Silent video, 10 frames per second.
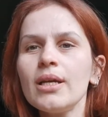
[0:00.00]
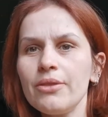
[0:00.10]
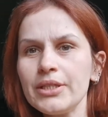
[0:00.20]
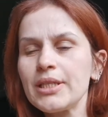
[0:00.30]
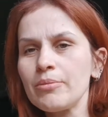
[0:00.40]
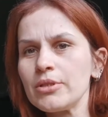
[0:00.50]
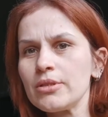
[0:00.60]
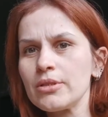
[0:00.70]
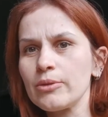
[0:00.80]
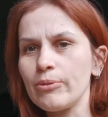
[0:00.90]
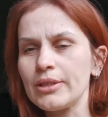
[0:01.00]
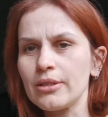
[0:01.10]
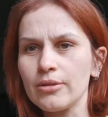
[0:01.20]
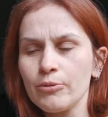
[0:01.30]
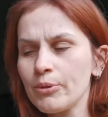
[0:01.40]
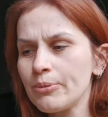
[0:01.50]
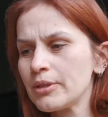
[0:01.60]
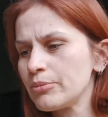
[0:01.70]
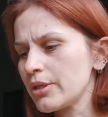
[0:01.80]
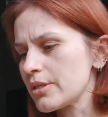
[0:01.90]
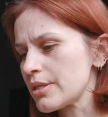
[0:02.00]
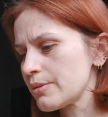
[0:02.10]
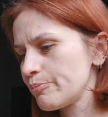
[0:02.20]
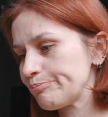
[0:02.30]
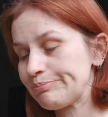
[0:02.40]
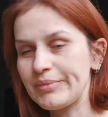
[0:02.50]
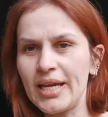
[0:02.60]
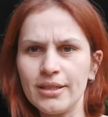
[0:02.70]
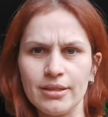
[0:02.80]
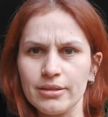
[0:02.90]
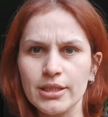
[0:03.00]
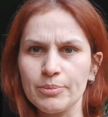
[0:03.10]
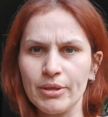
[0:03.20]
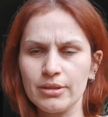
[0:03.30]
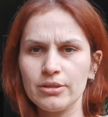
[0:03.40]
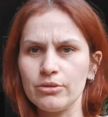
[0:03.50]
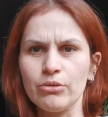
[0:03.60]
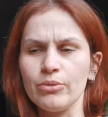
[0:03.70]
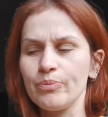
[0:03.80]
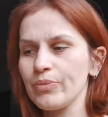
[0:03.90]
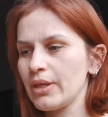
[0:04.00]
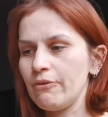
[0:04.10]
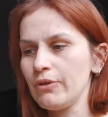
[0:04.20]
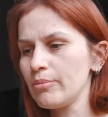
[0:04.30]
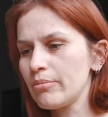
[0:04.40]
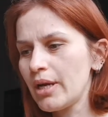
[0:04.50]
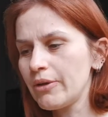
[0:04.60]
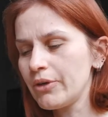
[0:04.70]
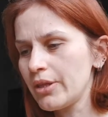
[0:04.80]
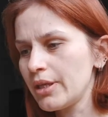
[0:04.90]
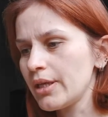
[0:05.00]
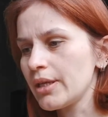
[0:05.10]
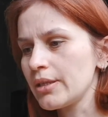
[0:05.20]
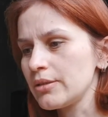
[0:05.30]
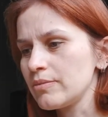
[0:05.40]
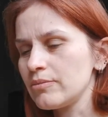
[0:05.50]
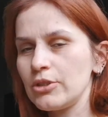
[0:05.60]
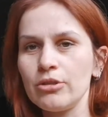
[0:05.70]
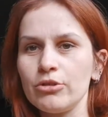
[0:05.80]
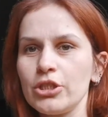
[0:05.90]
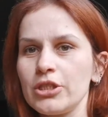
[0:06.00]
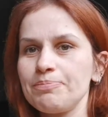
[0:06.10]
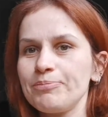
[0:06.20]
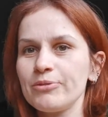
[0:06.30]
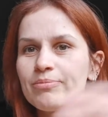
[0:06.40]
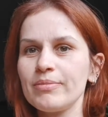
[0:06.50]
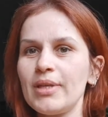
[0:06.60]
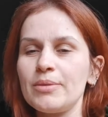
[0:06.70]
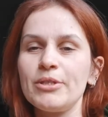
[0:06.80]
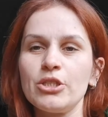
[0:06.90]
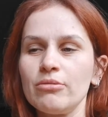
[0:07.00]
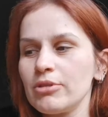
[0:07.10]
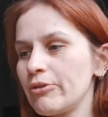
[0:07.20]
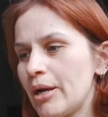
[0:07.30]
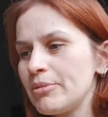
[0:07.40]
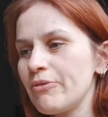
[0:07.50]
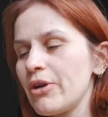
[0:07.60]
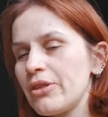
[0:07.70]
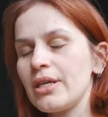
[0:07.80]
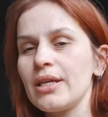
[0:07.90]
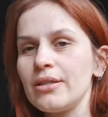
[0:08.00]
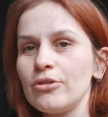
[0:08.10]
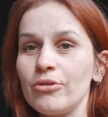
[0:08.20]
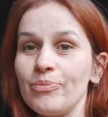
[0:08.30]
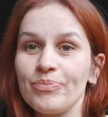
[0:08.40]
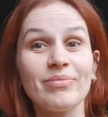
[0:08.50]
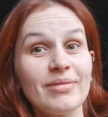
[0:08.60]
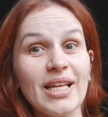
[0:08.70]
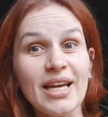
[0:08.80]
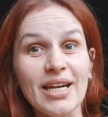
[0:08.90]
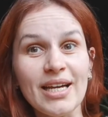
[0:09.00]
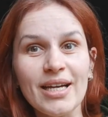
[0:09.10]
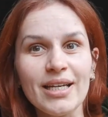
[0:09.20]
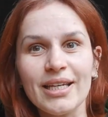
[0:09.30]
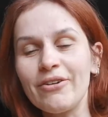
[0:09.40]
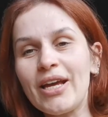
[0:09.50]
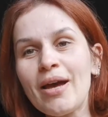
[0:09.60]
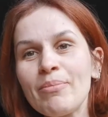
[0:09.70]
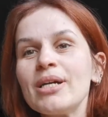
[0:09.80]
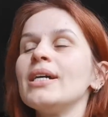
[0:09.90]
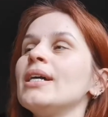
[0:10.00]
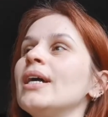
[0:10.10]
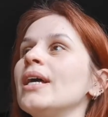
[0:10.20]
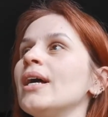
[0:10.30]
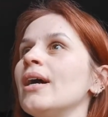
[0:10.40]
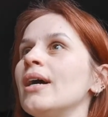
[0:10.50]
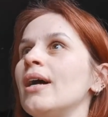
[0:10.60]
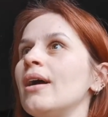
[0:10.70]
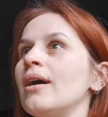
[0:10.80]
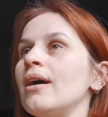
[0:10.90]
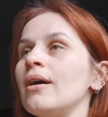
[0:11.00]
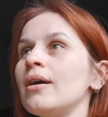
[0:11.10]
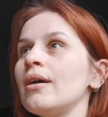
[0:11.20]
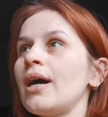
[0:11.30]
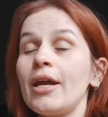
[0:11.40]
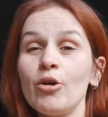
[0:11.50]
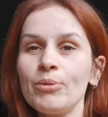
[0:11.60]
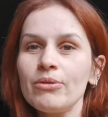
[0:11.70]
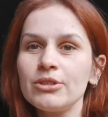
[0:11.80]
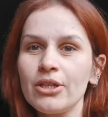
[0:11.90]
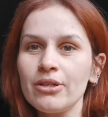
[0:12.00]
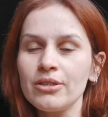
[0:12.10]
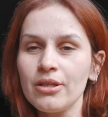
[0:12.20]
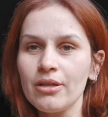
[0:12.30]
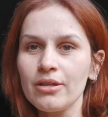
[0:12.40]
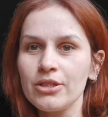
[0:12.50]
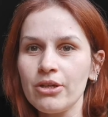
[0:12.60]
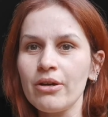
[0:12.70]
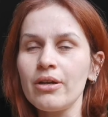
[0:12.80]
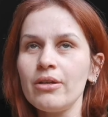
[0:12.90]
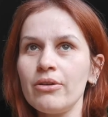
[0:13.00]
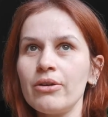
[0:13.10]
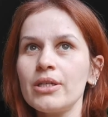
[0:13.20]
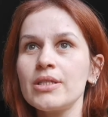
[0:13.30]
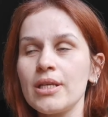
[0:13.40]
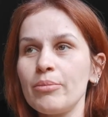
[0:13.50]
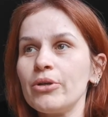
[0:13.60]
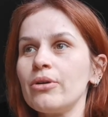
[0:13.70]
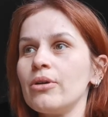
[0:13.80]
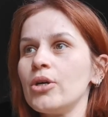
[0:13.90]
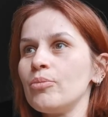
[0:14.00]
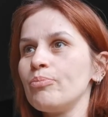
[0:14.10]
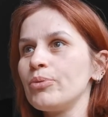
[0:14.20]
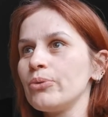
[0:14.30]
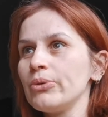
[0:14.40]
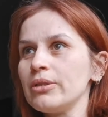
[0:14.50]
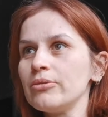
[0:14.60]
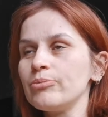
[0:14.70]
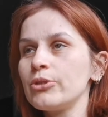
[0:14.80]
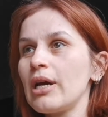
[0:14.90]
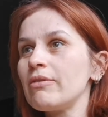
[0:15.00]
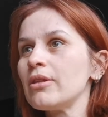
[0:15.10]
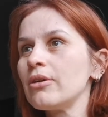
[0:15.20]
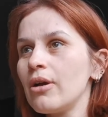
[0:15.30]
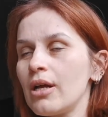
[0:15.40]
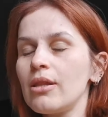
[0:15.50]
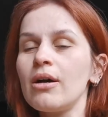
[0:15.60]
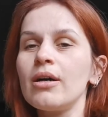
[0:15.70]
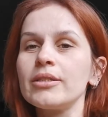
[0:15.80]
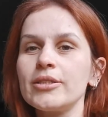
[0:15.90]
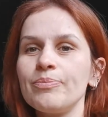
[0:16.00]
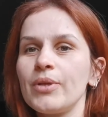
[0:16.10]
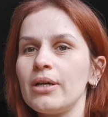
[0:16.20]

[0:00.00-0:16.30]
This time it's quite a quick one, because I didn't expect to film everything, and, you know, just as mentioned, grabbed everything and, you know, ta-da, here I am. I hope you will enjoy your summer. Hope you will travel a lot.